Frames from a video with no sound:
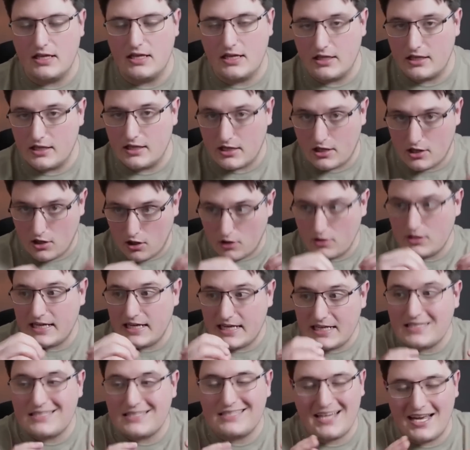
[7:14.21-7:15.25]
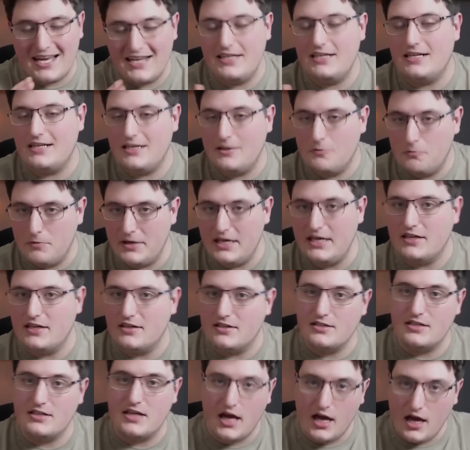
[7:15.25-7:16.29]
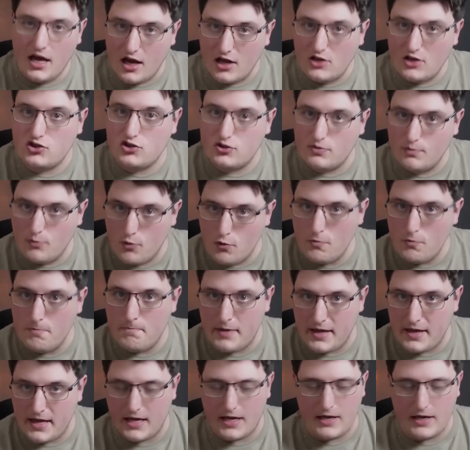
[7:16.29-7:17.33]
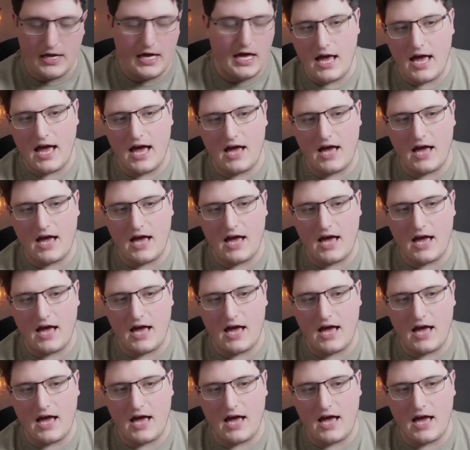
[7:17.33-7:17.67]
the god is technically weakened a small bit.